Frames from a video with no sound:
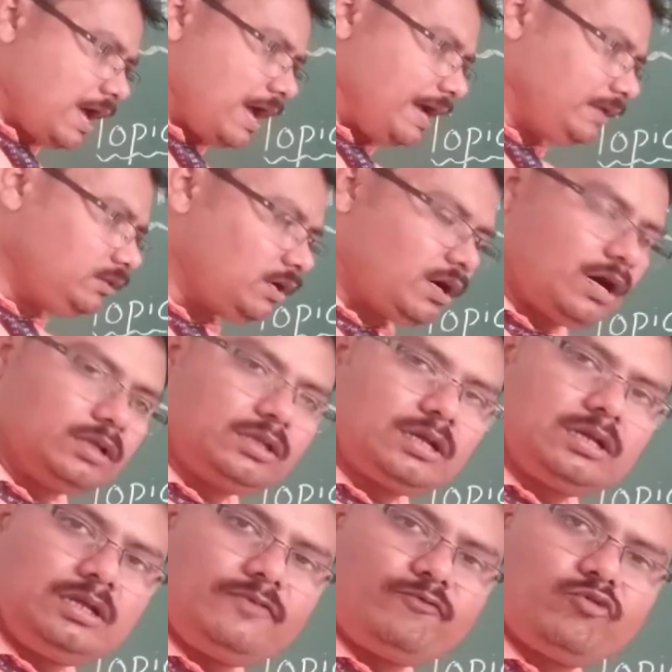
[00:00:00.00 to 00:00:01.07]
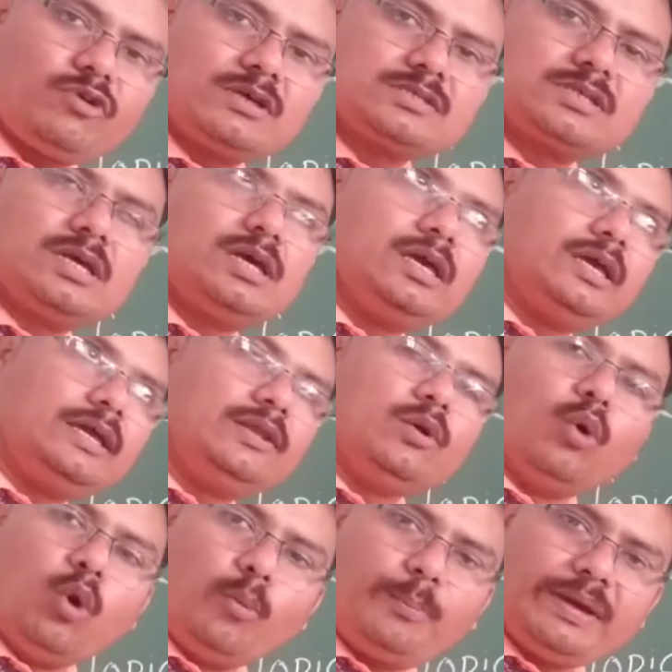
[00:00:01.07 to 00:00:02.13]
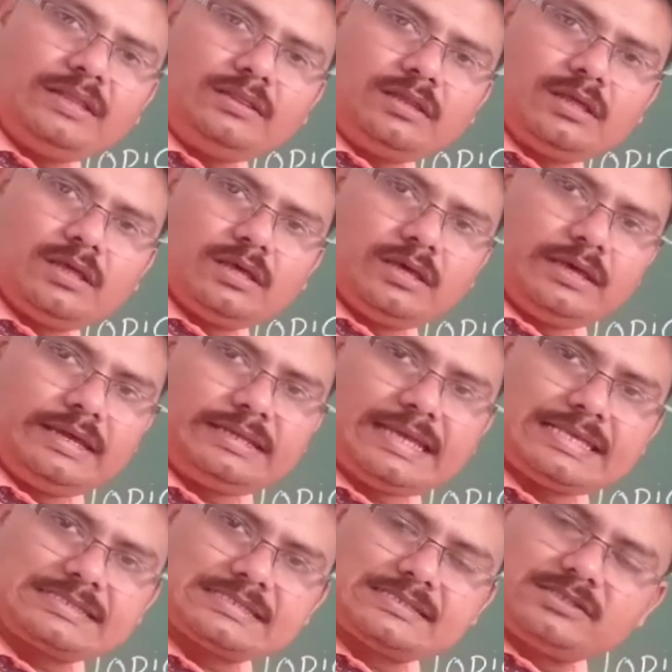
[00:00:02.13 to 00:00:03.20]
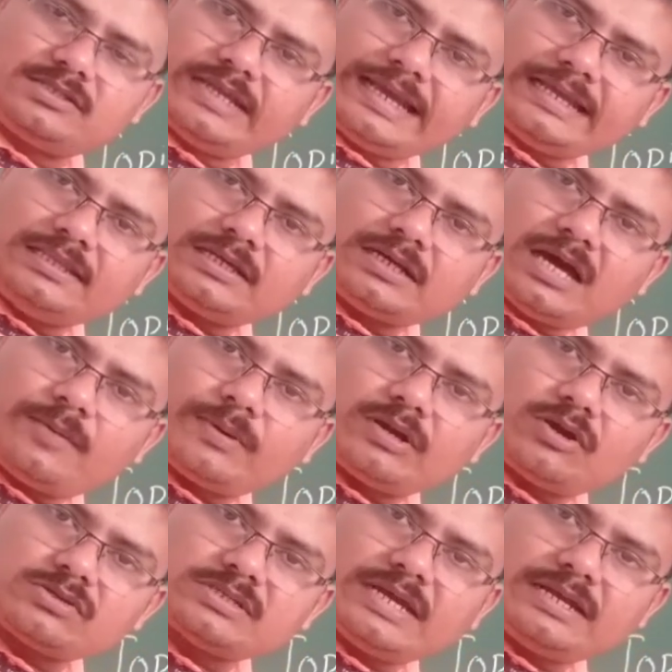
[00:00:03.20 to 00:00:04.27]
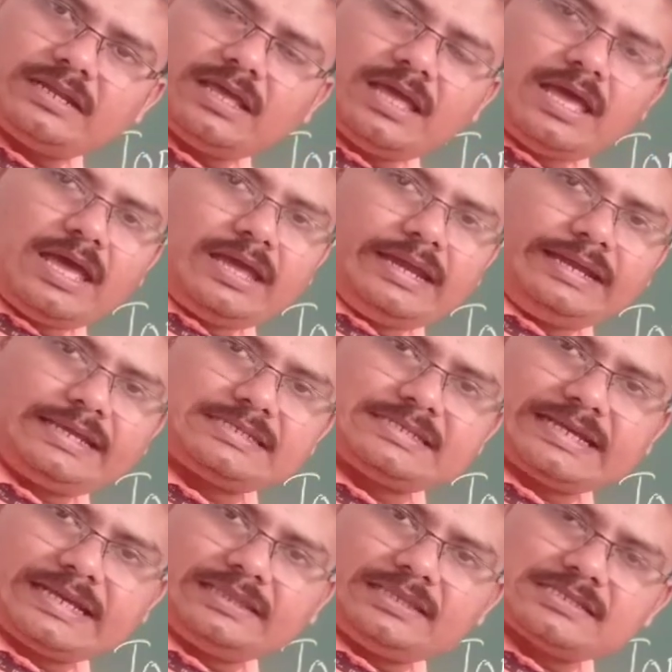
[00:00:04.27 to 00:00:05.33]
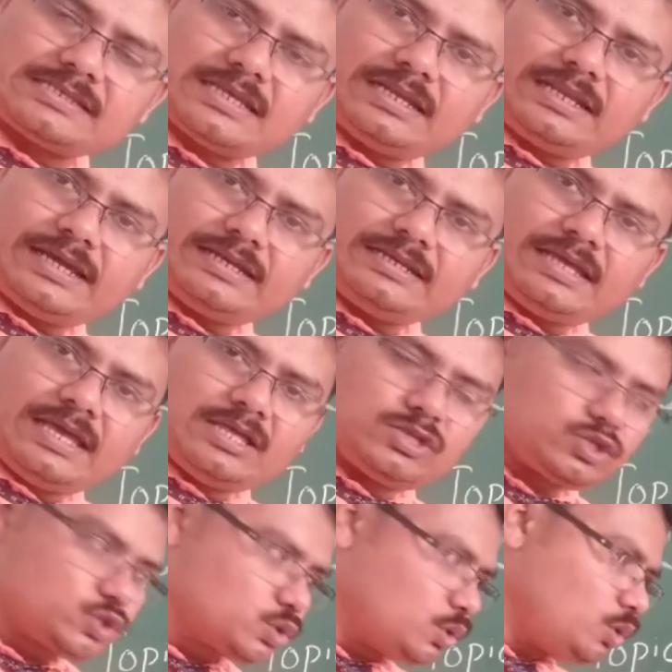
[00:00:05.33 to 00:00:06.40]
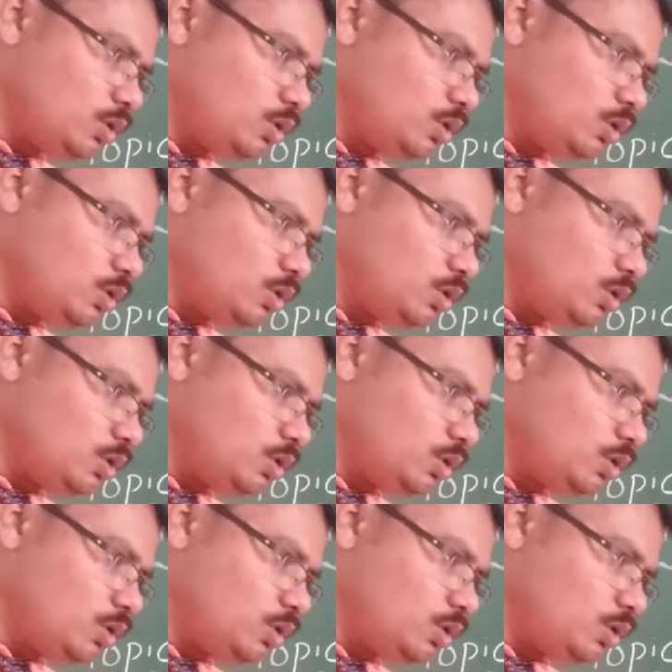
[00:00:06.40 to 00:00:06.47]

and the other leaf was in open. It has taken the carbon dioxide, it has taken the sunlight, so